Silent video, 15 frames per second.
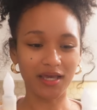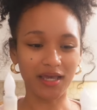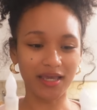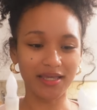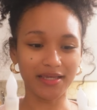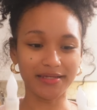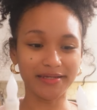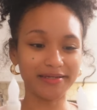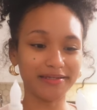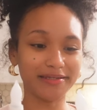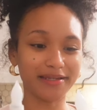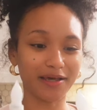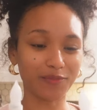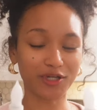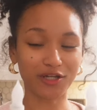and
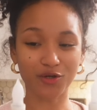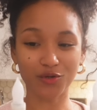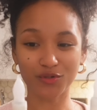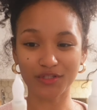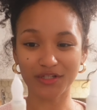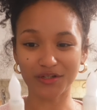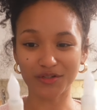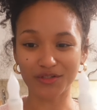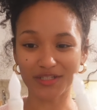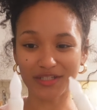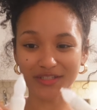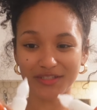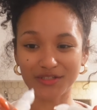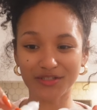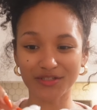I'm gonna go in there and look
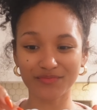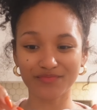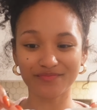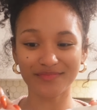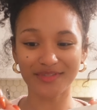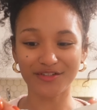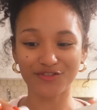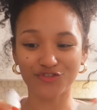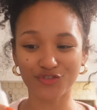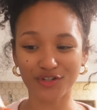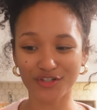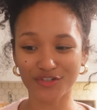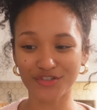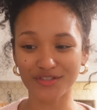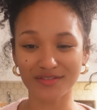at the
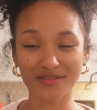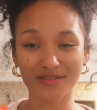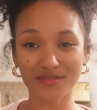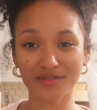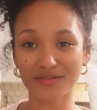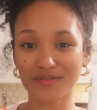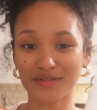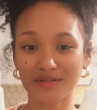instructions.